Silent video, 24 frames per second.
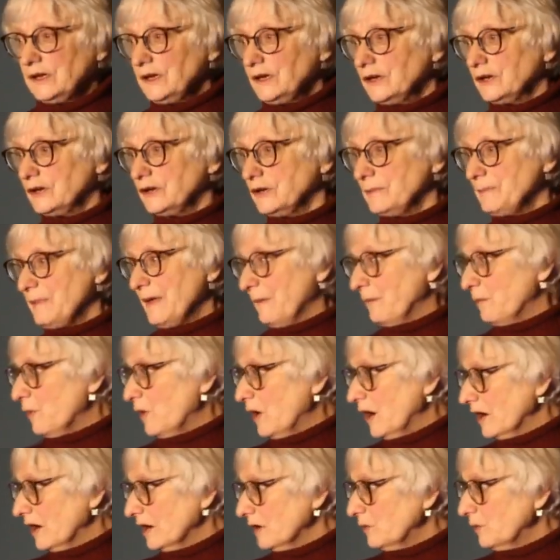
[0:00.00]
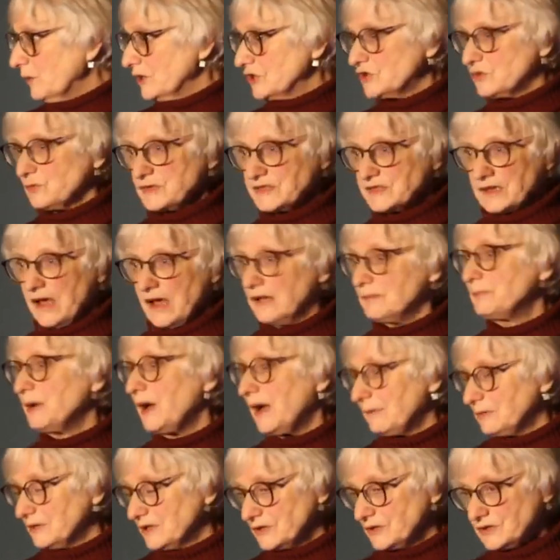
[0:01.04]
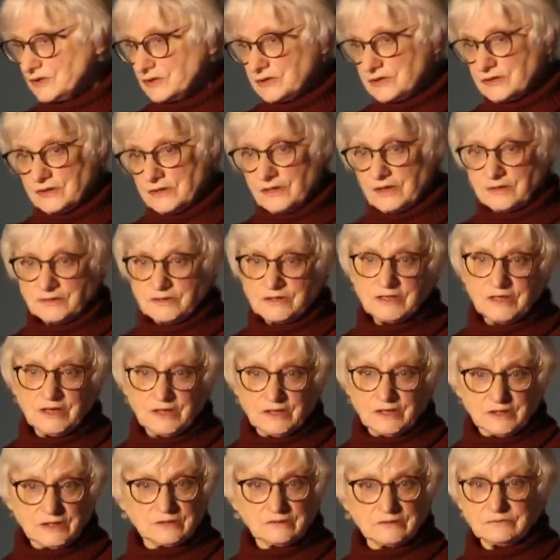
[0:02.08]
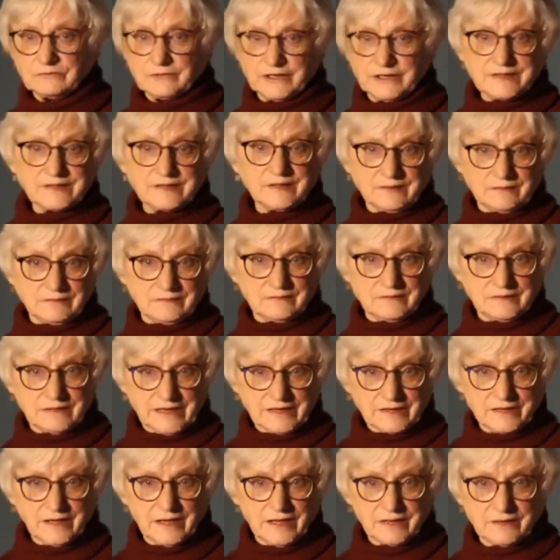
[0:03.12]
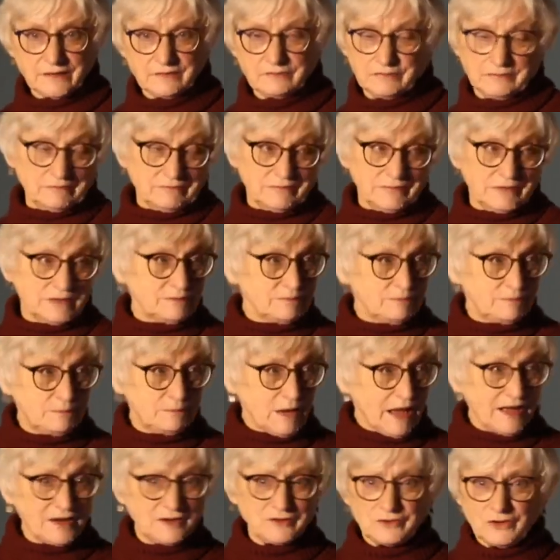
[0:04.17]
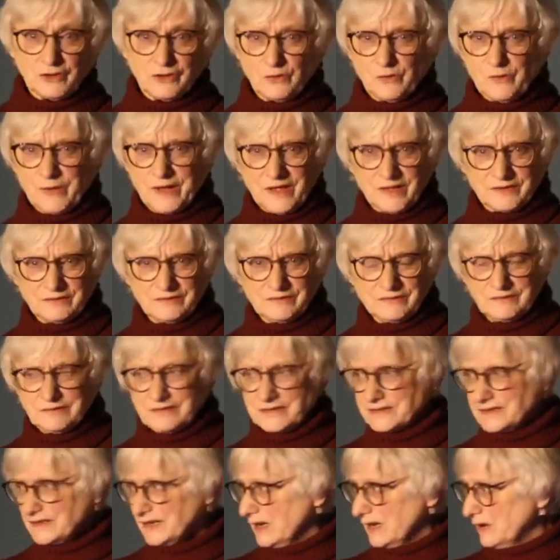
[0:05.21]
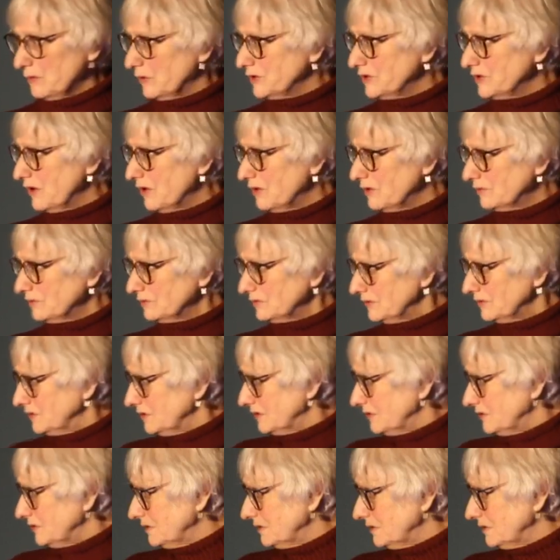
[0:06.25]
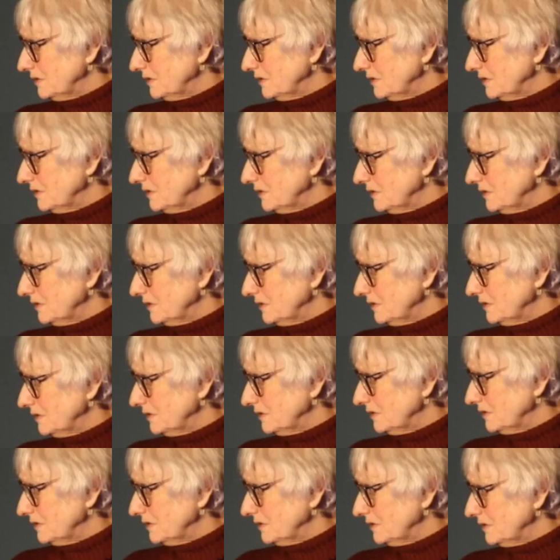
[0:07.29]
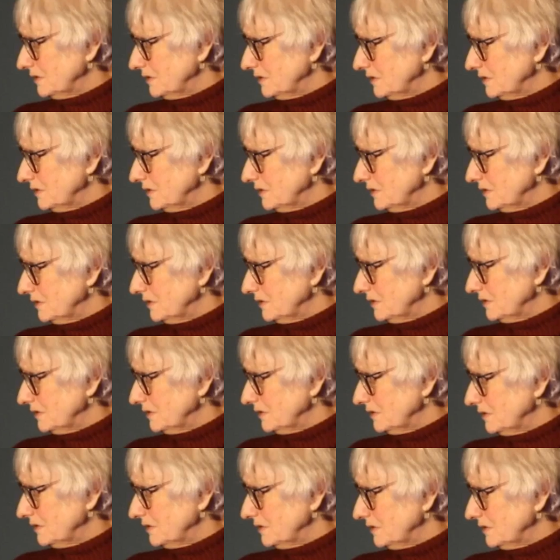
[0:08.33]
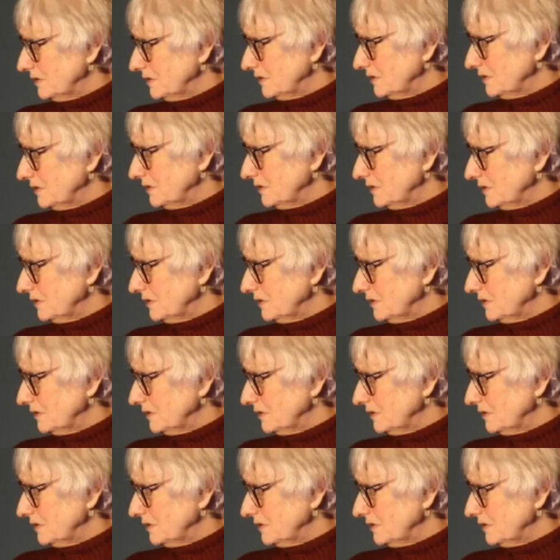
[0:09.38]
her memoir, which was unpublished until recent decade, um, I don't know when, does anyone know? 15 years ago maybe, it came back into print,